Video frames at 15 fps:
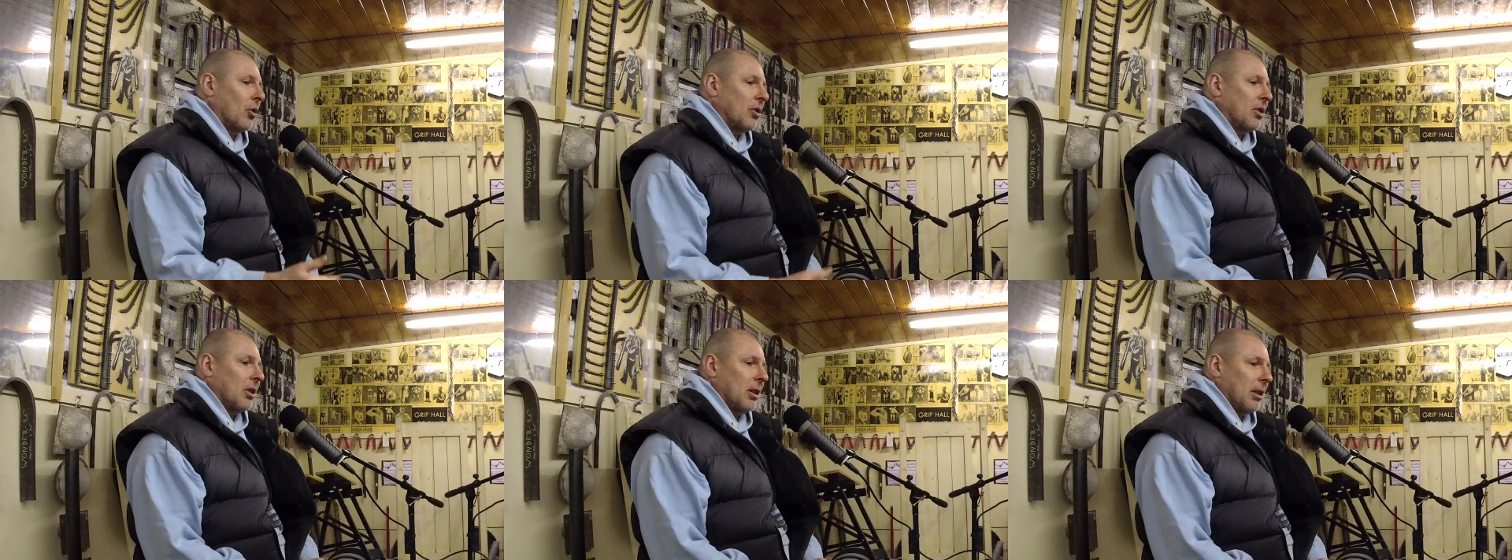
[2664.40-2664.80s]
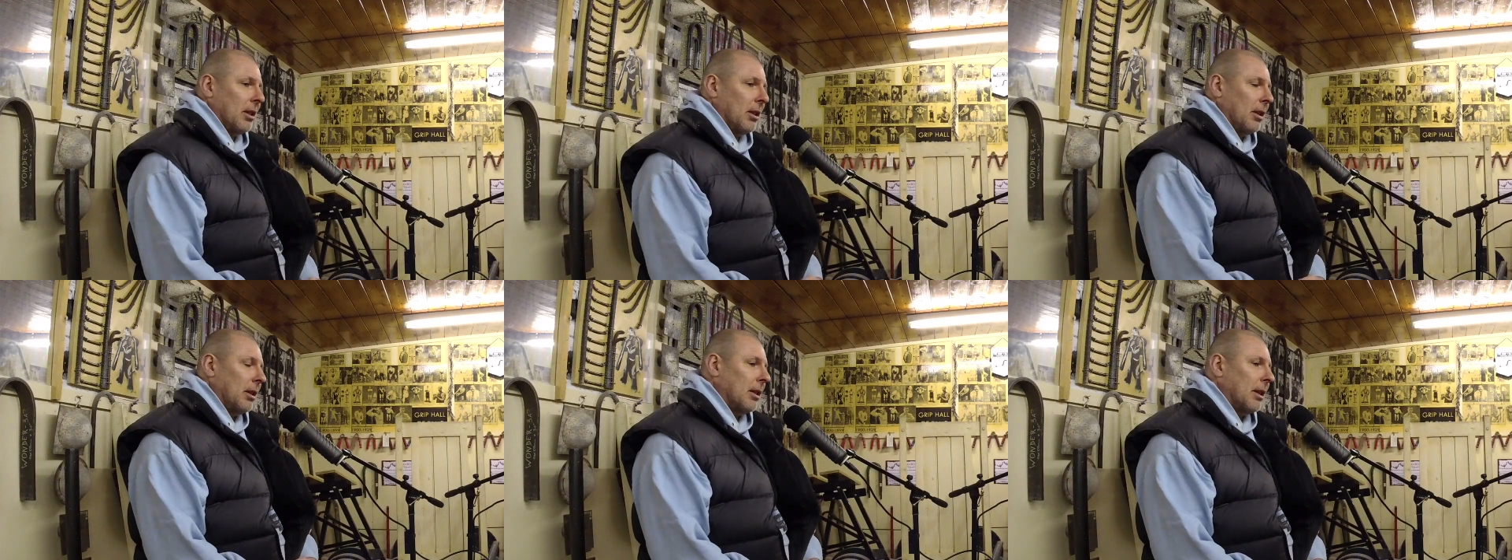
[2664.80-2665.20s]
on to
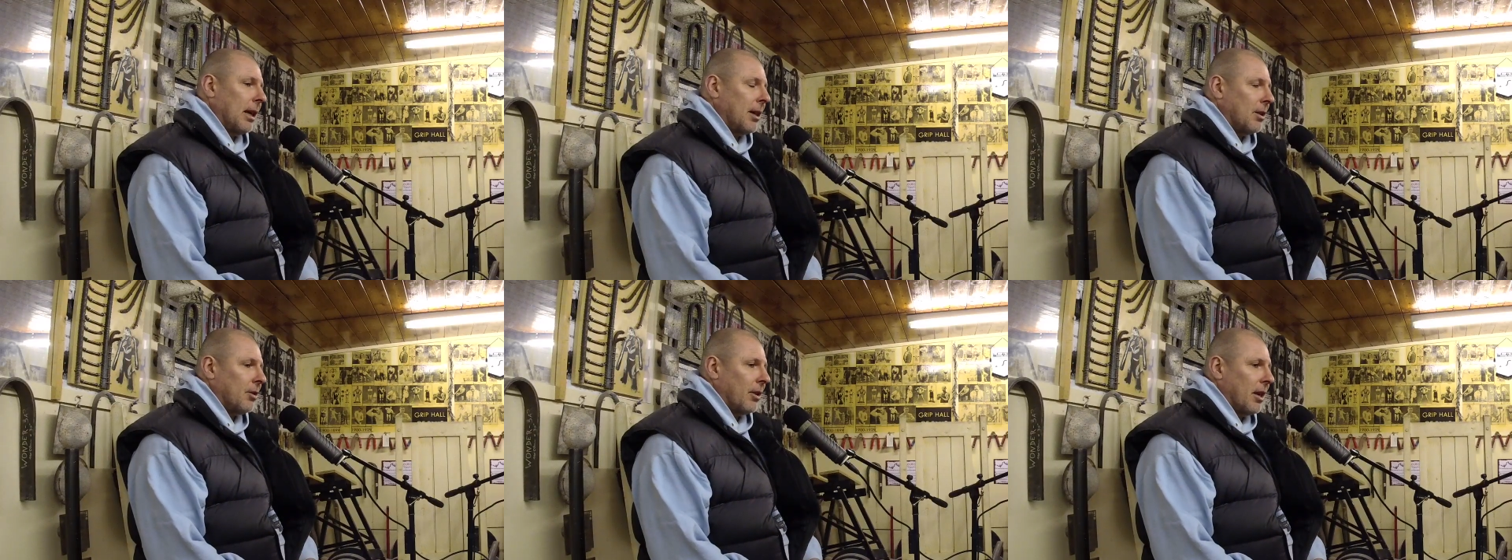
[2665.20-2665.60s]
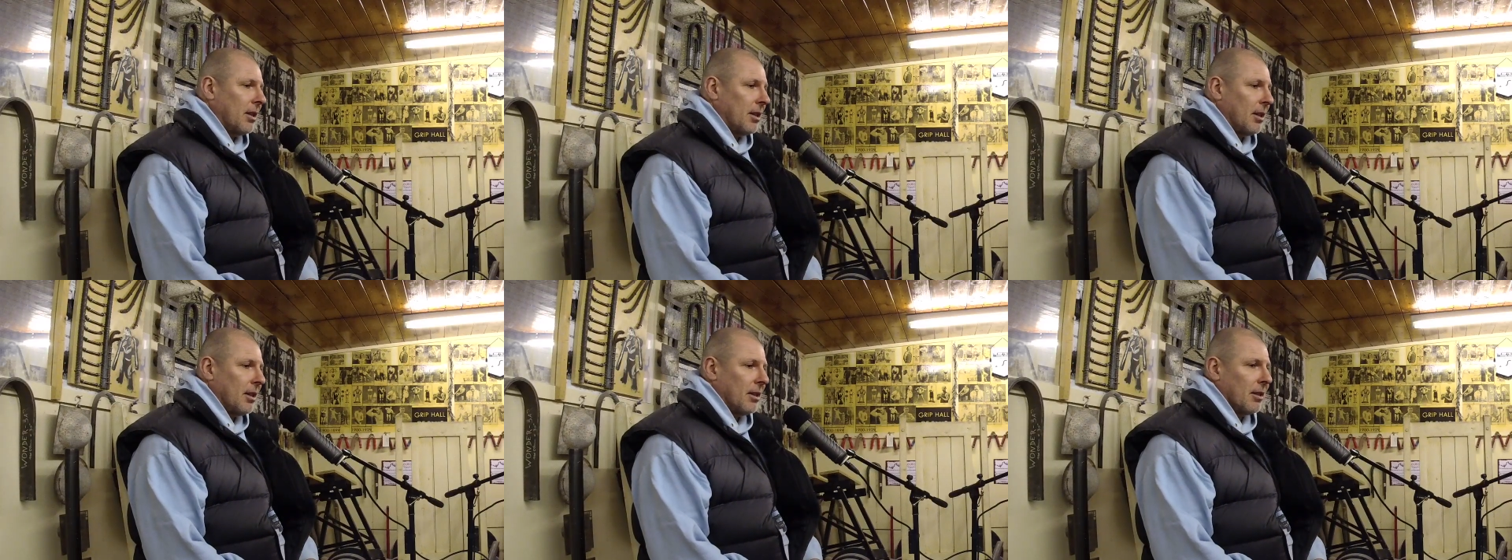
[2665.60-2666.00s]
the later
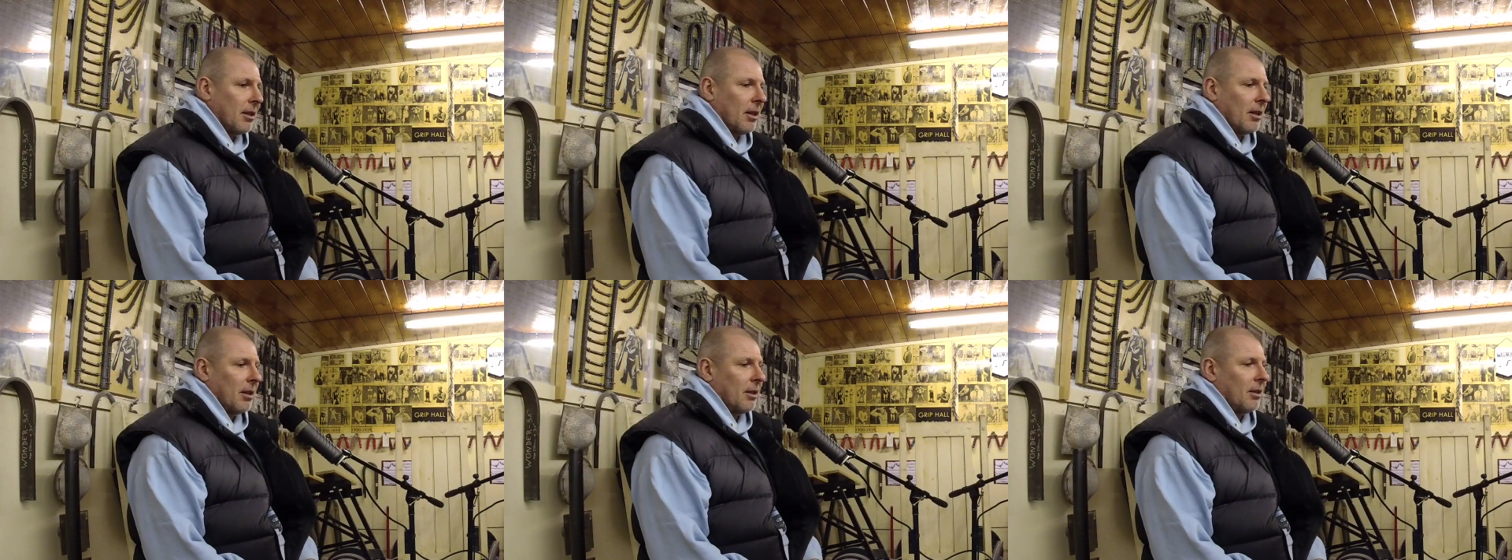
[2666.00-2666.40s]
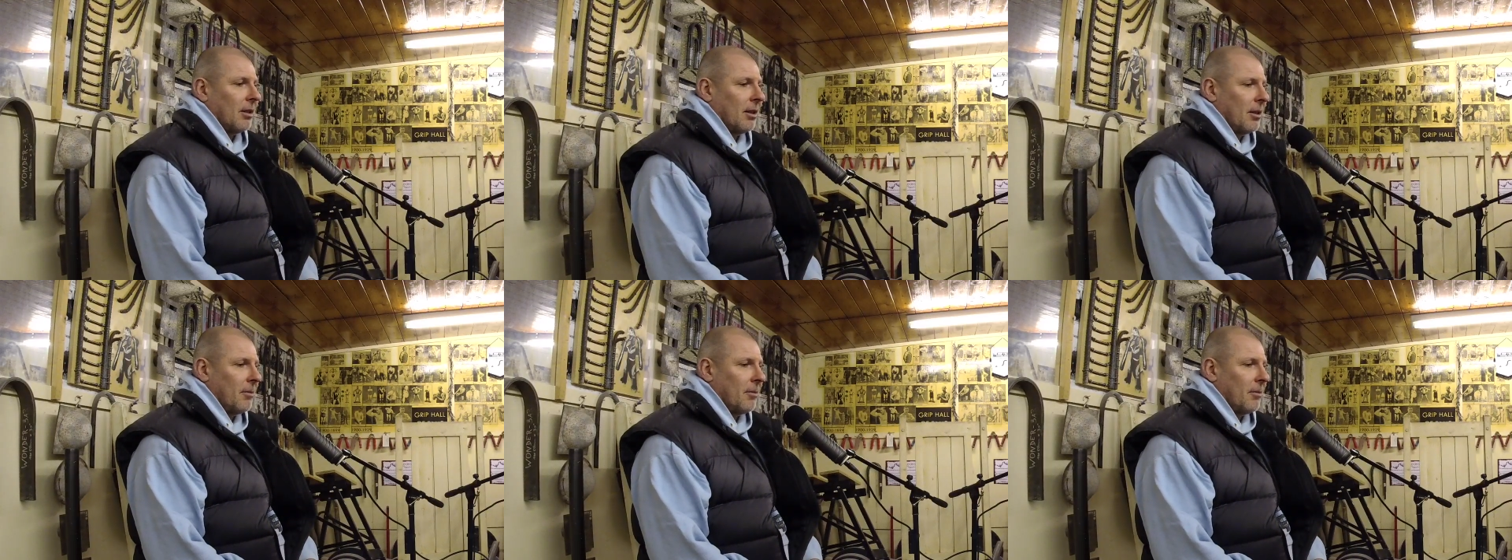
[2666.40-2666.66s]
80s, and